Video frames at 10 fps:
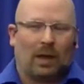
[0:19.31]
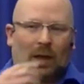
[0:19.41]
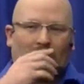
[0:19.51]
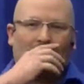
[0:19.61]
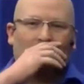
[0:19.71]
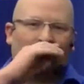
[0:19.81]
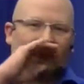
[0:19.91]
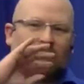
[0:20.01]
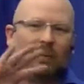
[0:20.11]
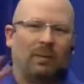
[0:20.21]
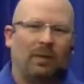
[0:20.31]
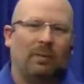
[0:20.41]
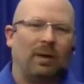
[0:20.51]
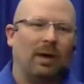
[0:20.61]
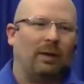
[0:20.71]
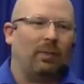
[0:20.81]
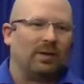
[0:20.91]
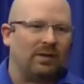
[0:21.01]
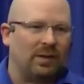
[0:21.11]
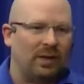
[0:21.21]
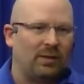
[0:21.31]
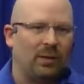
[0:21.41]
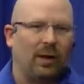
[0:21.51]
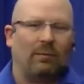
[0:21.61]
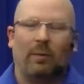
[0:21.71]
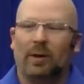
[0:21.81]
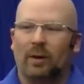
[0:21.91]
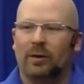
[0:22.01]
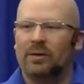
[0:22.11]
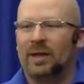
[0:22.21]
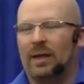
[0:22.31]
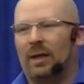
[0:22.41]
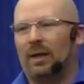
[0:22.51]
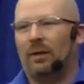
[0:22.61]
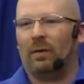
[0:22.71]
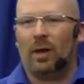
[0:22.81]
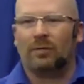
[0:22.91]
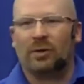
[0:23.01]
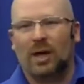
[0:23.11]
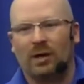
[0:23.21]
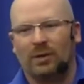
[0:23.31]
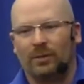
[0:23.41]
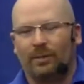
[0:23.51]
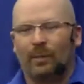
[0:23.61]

And I think by the time I'm done my presentation, you're going to have a better understanding of law of attraction